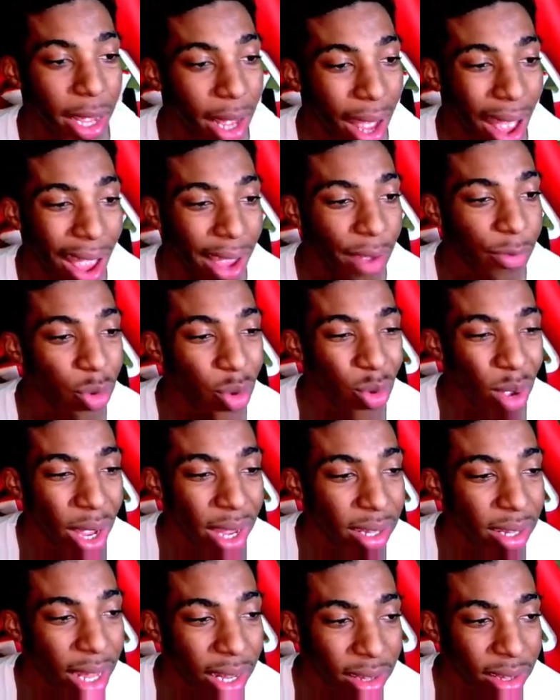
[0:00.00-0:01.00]
Right, if you
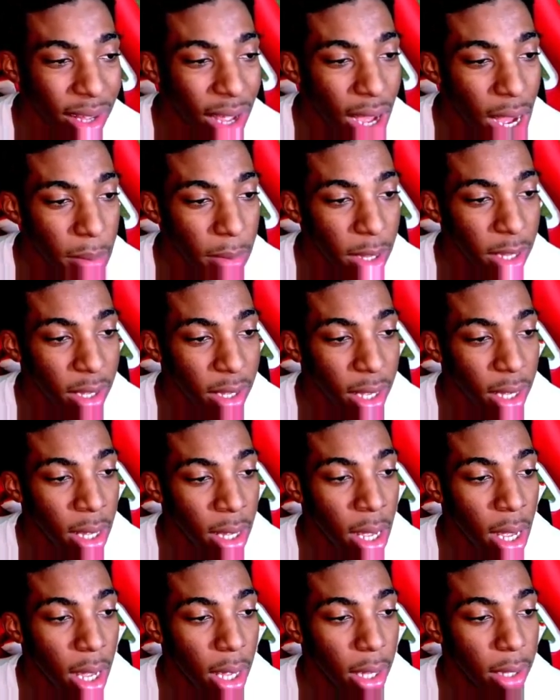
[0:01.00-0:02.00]
ain't like the comment yet,
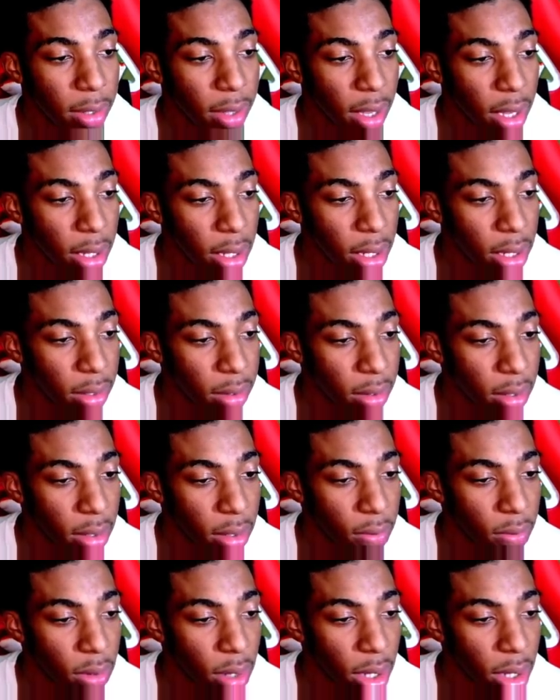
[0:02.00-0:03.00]
say listen.
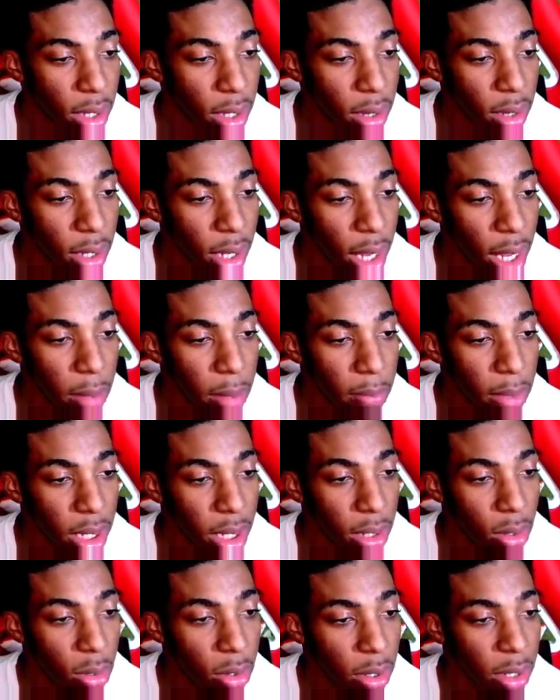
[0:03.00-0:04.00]
If you ain't hit the like
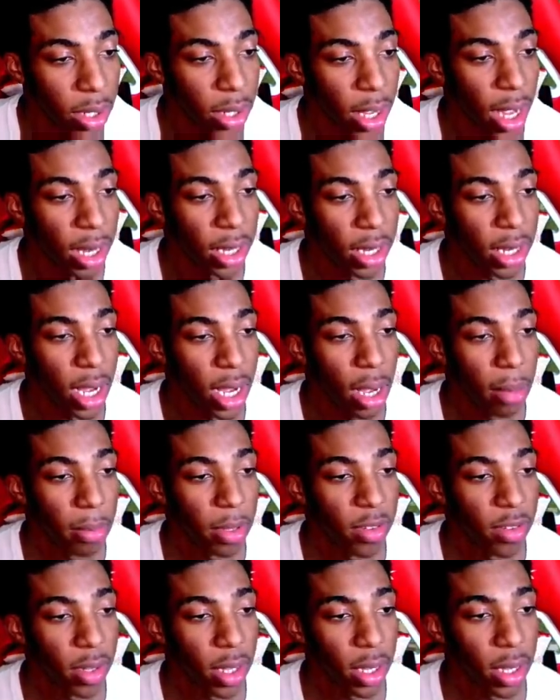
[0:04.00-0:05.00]
button or got in the
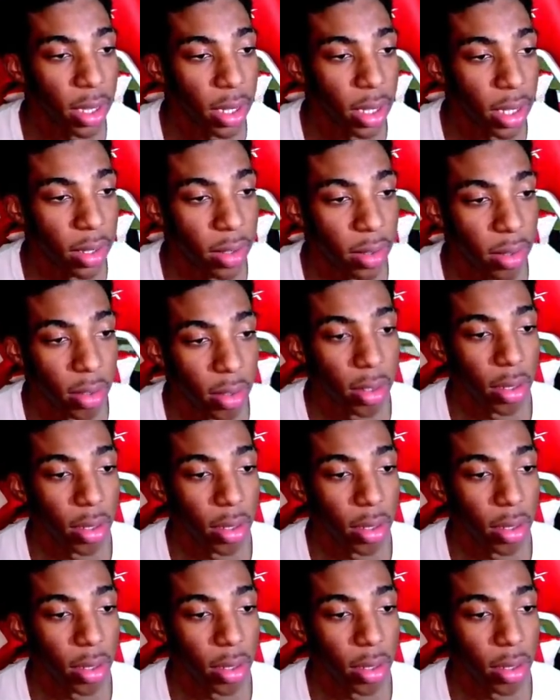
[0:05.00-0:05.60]
comments yet, you listen.